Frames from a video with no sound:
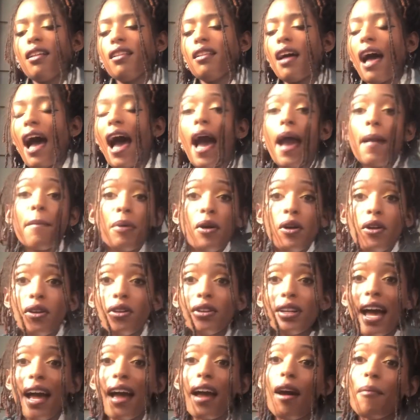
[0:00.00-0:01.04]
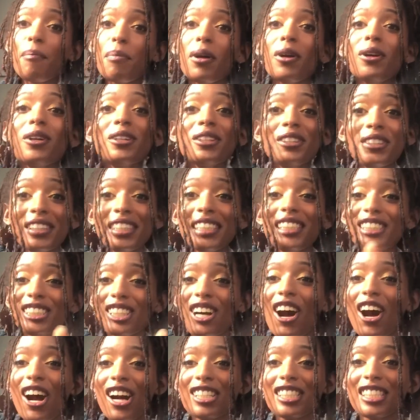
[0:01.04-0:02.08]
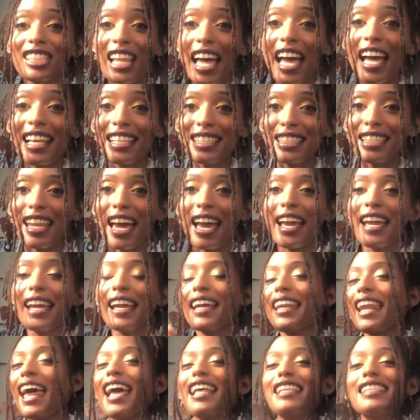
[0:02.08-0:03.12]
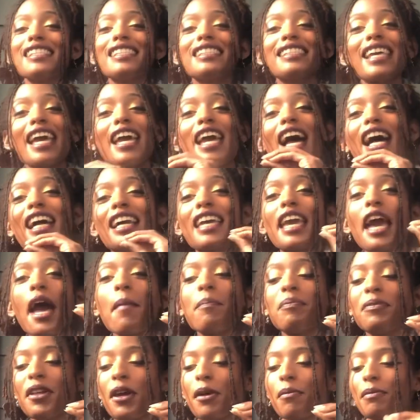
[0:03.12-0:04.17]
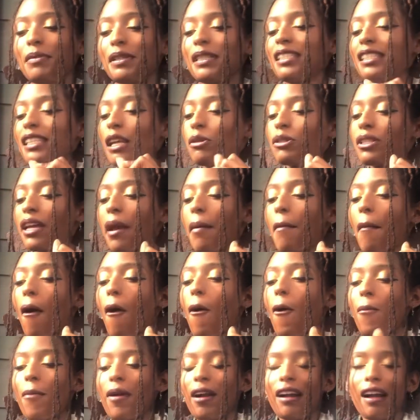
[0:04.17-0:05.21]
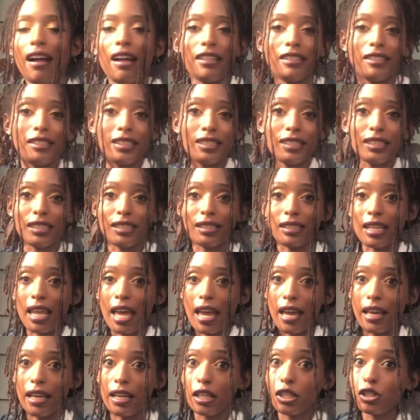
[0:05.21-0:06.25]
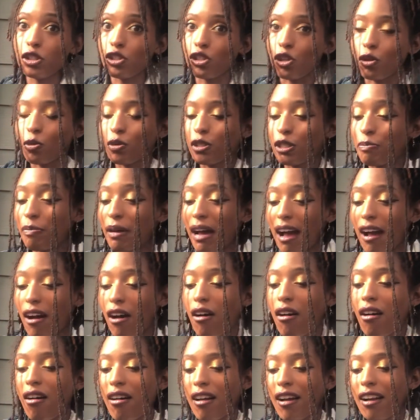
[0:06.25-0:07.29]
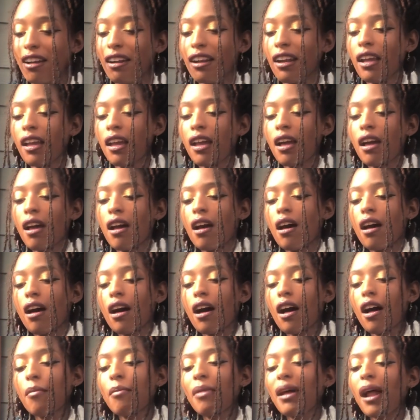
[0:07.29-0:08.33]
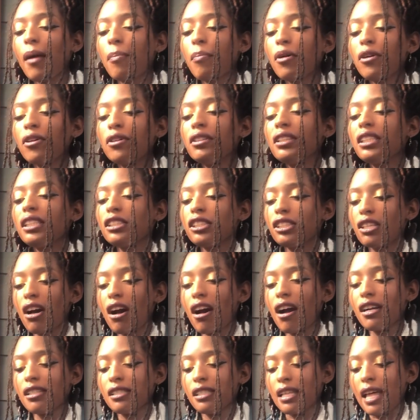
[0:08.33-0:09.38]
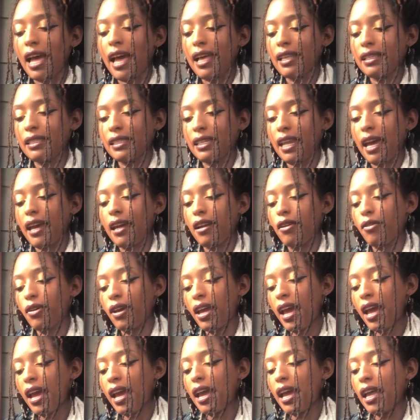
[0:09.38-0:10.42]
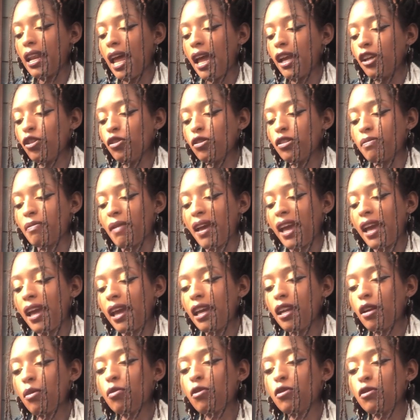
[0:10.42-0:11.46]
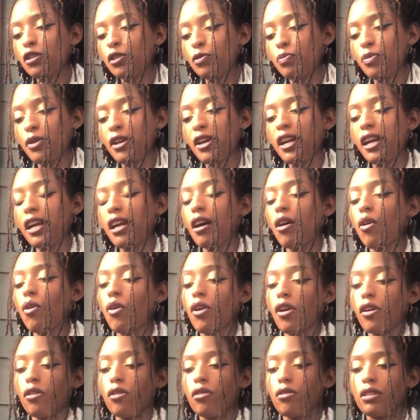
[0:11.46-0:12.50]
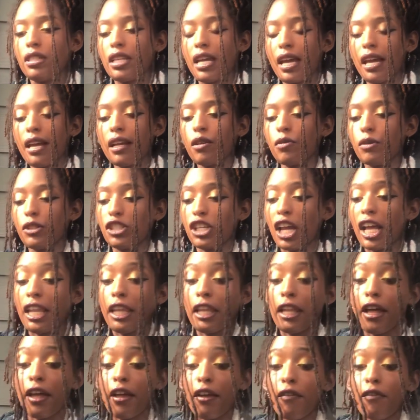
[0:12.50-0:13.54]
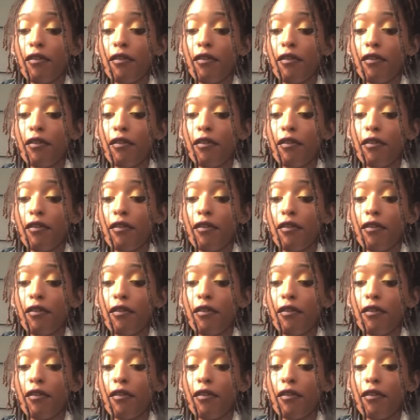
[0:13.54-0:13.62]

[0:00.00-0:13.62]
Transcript: I pulled these cards last night, and I kept them because I was like, oh my gosh, this is like so spot on. But I pulled these cards last night, okay? And I used my Animal Spirit Oracle deck, which I love